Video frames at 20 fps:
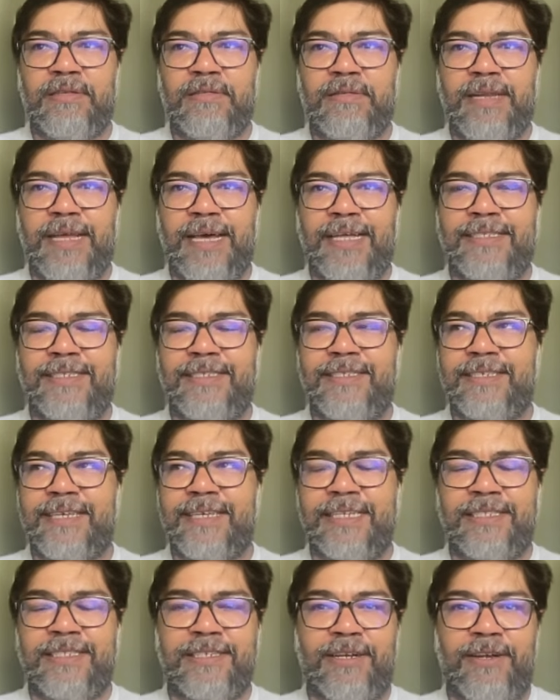Lance
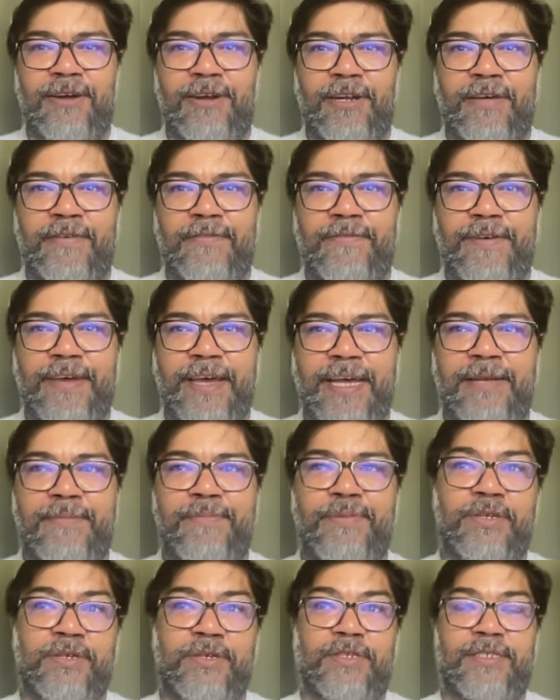gets a lot of help
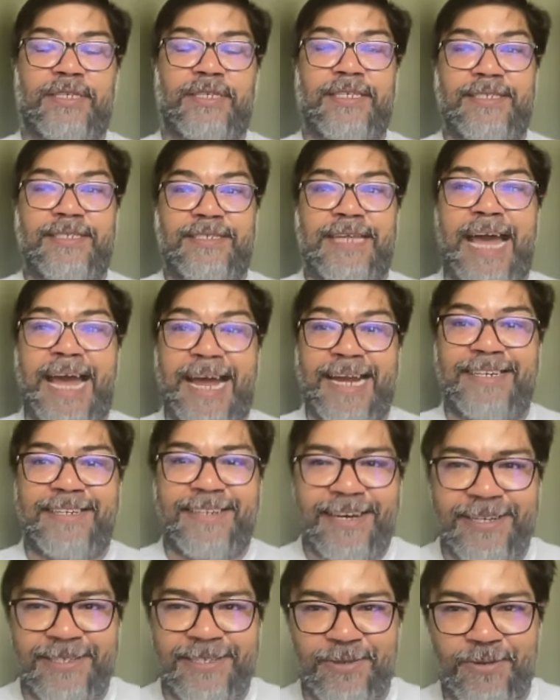because his dad
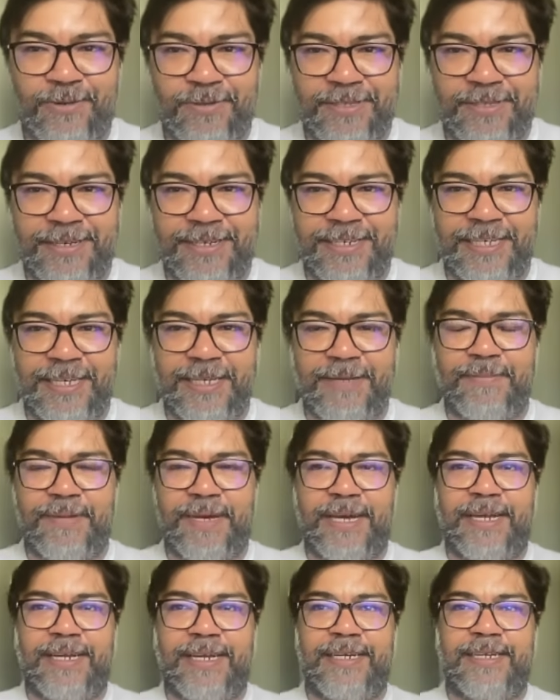does own the team,
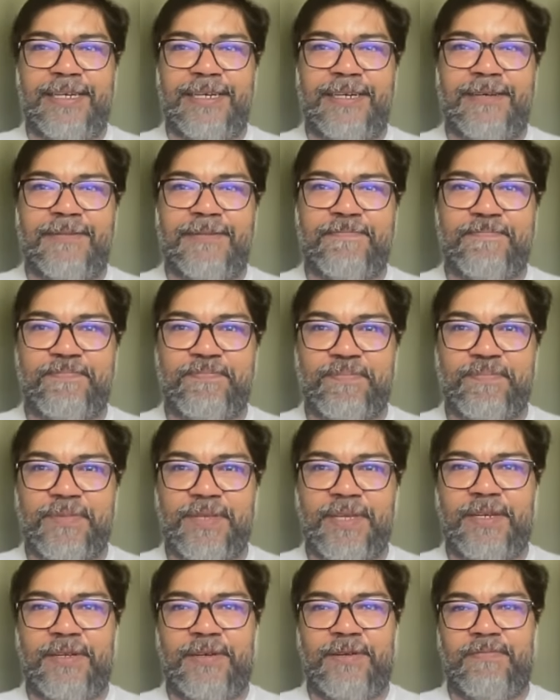and um,
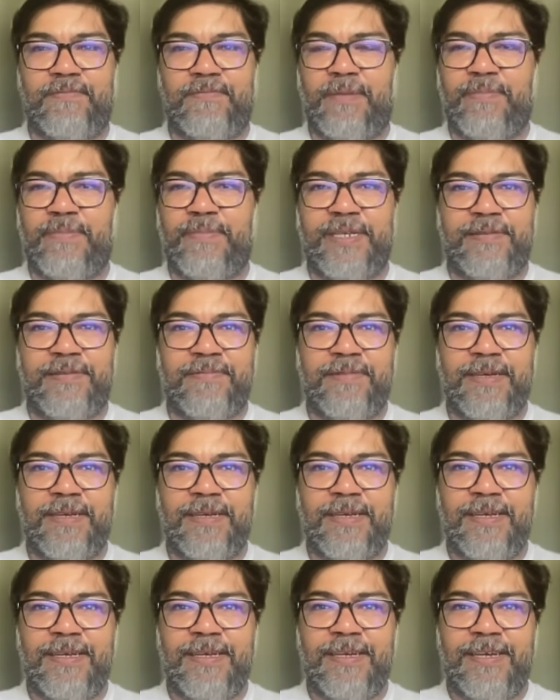you know, I mean,
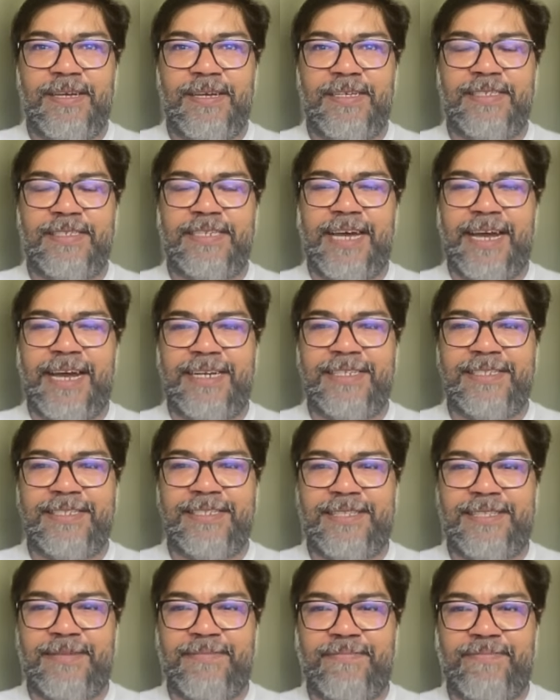his dad
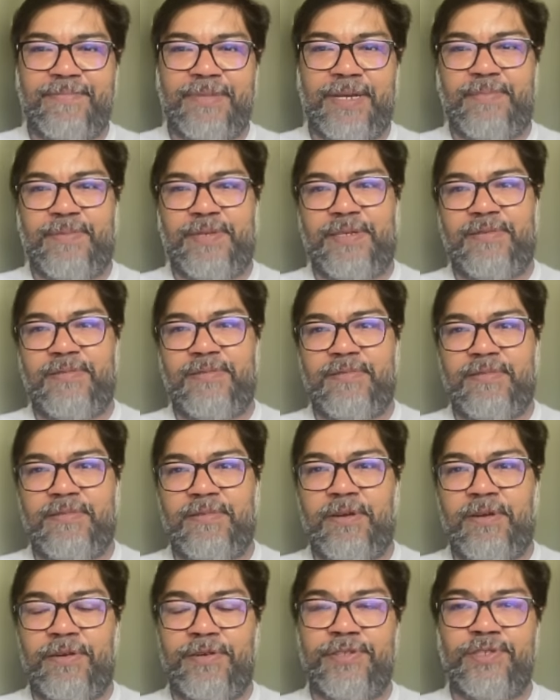is the. I mean,
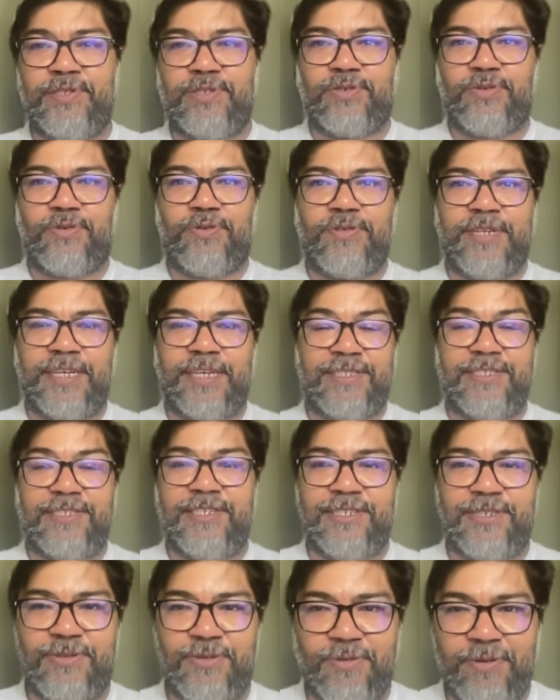Lawrence Stroll doesn't
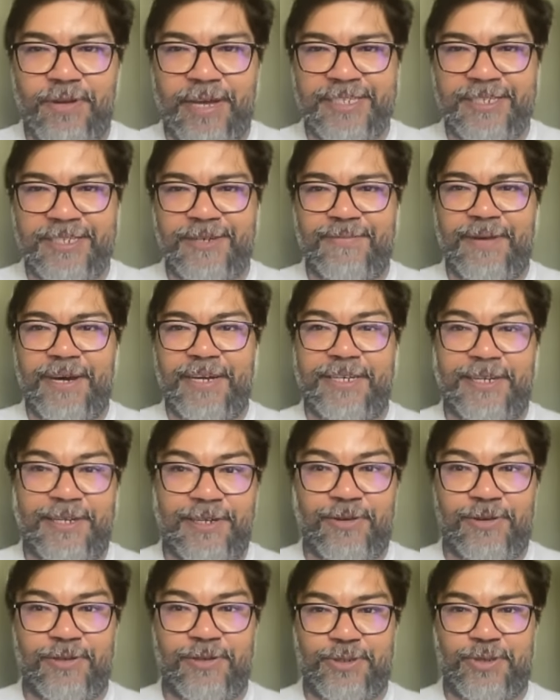just own Aston Martin;
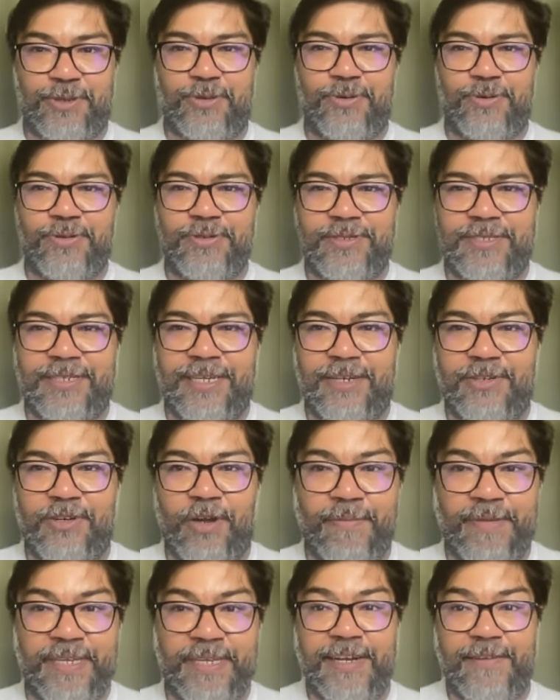he also owns uh,
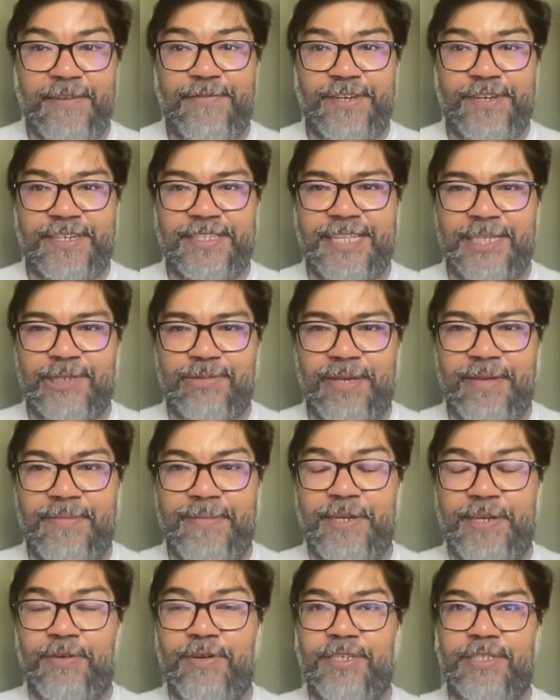Tommy Hilfiger. That's where he
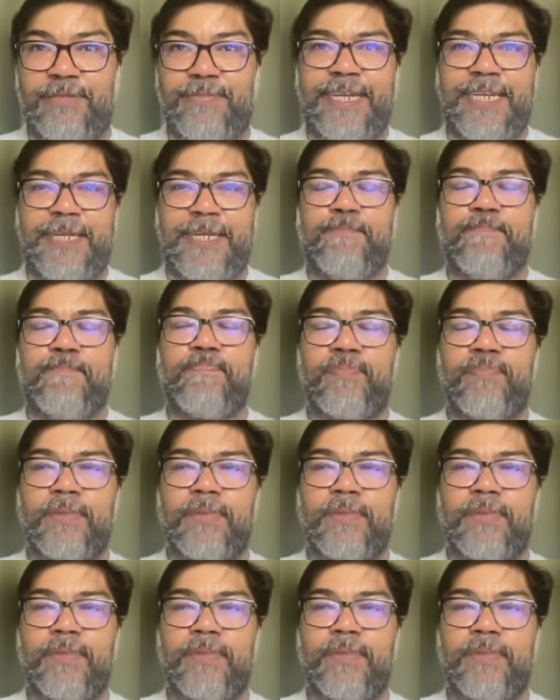made all his money.